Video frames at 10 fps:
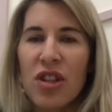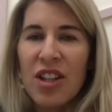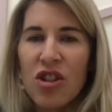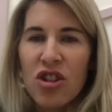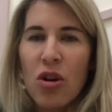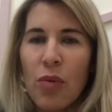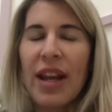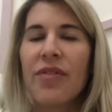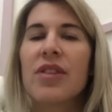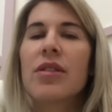just don't have
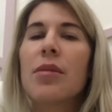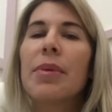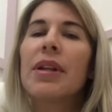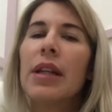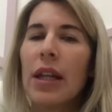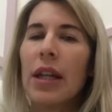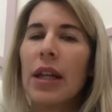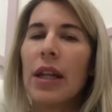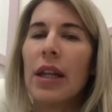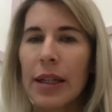the stability in their
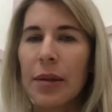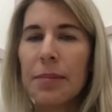body.